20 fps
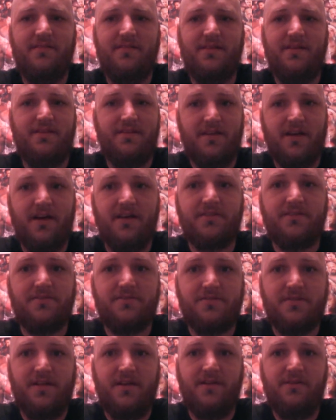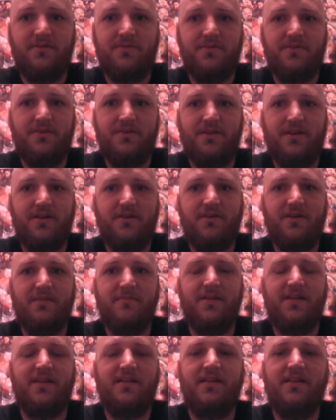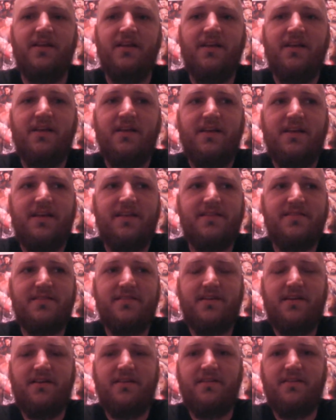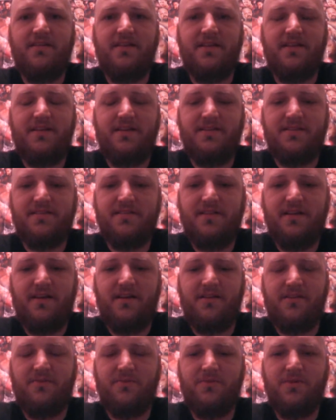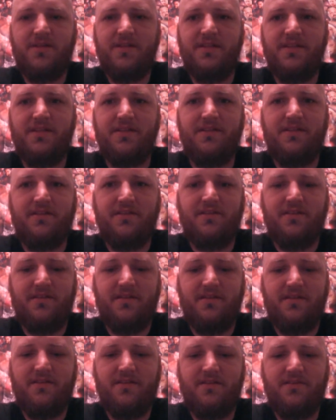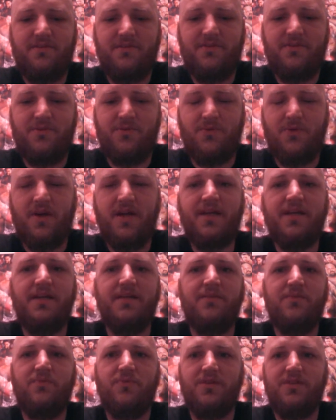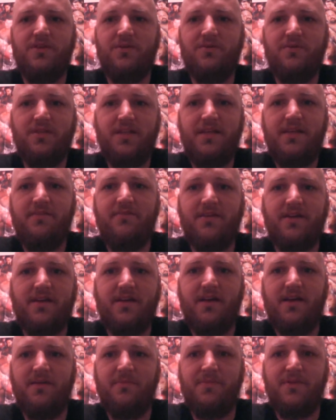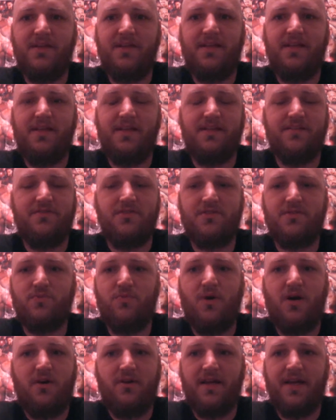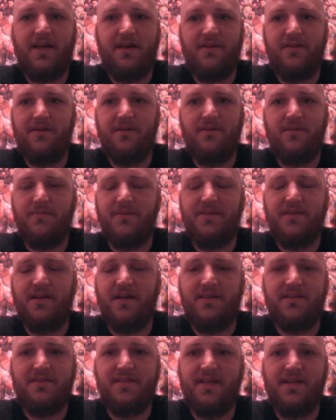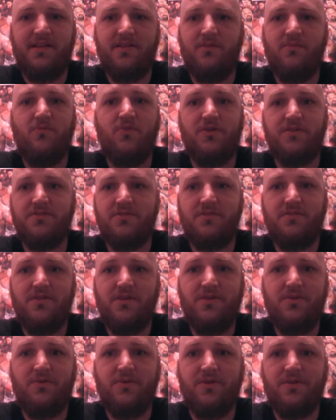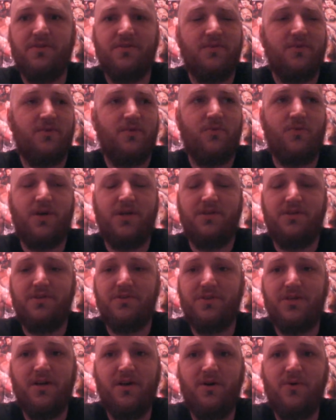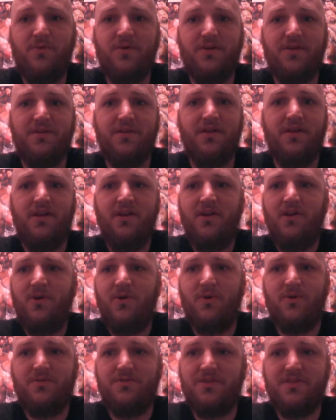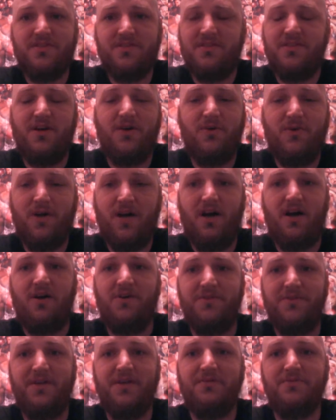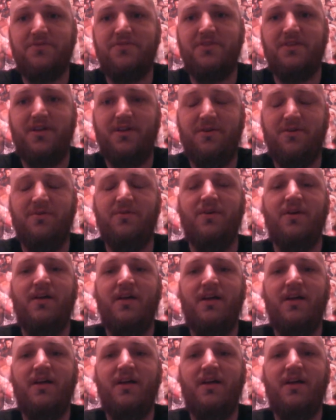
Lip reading: a doctor's note, you know. I mean, it's not really great when you leave a company and just walk out on them and not tell them what you're doing or where you're going, or just no call, no show.